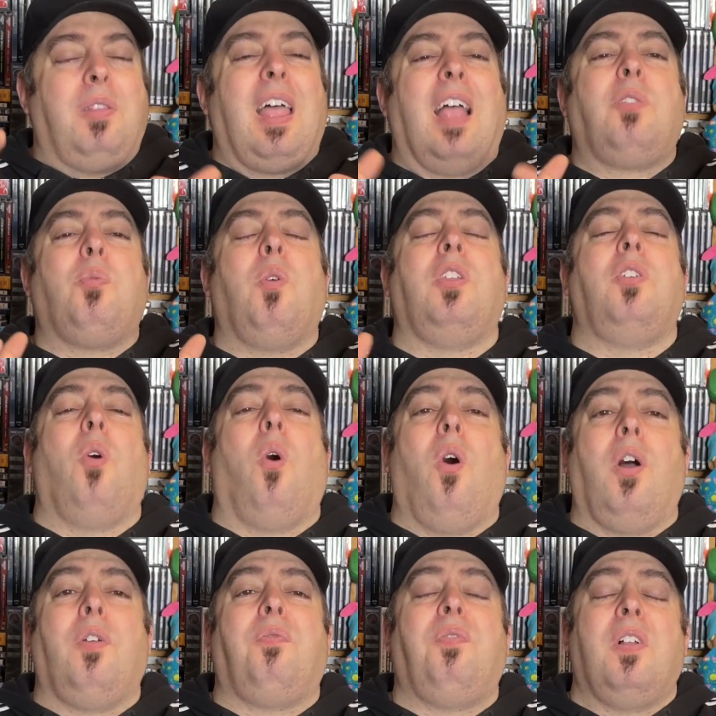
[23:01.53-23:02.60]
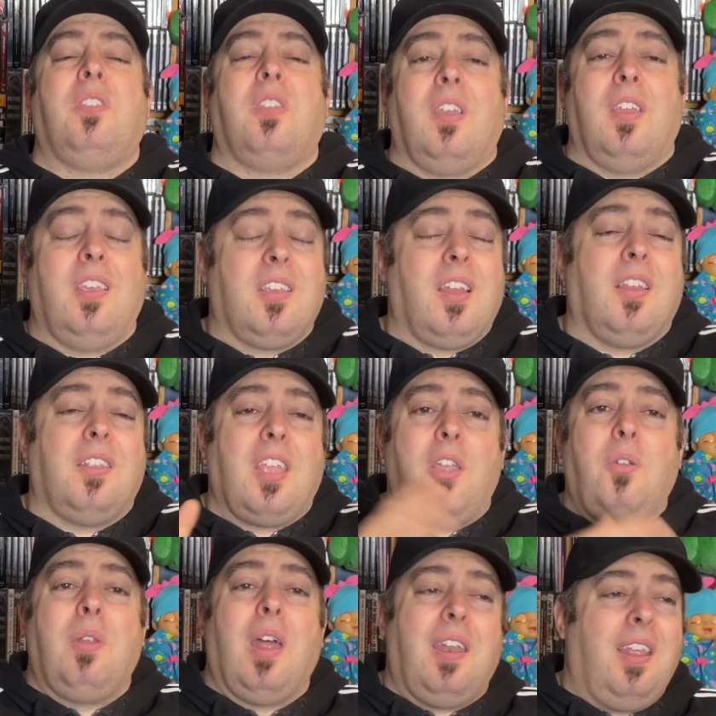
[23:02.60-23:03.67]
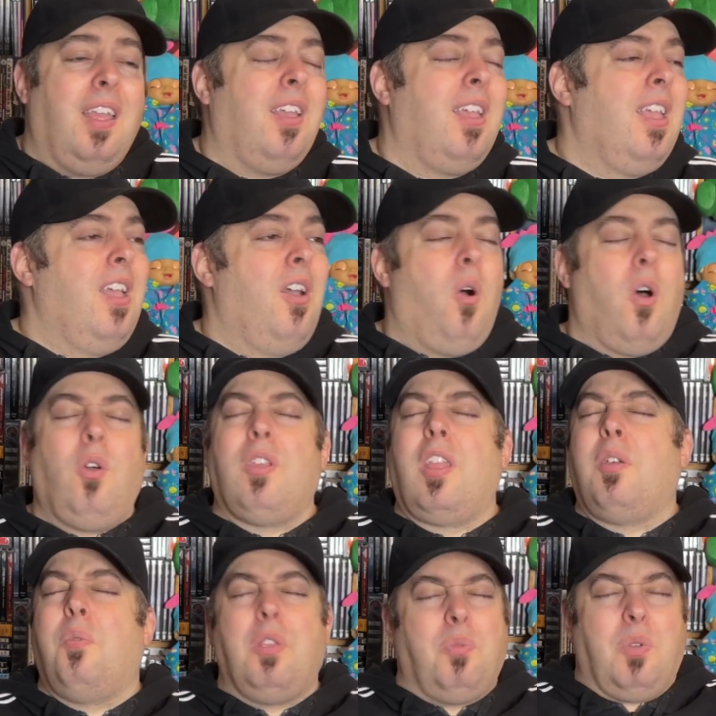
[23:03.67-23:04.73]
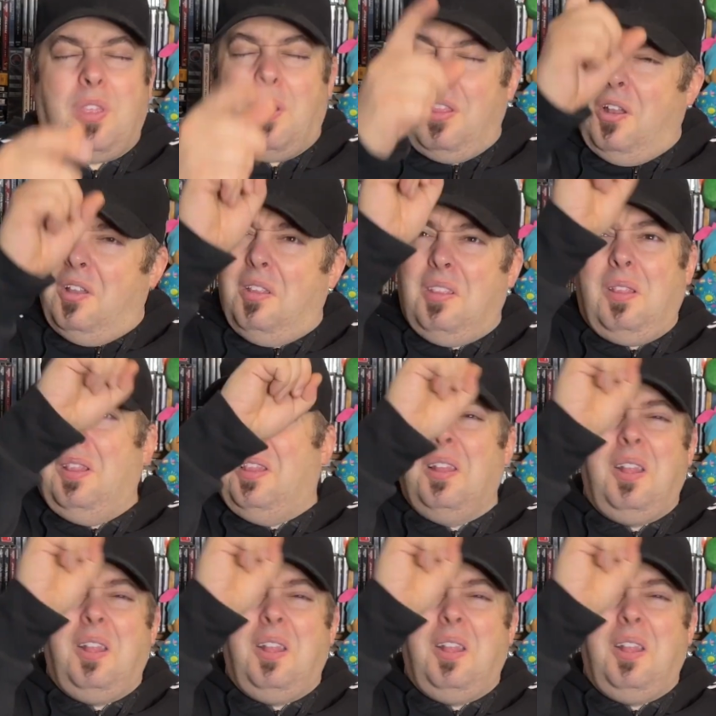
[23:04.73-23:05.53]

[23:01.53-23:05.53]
that's what your filter is going to tell you that it, or those other ones with the little the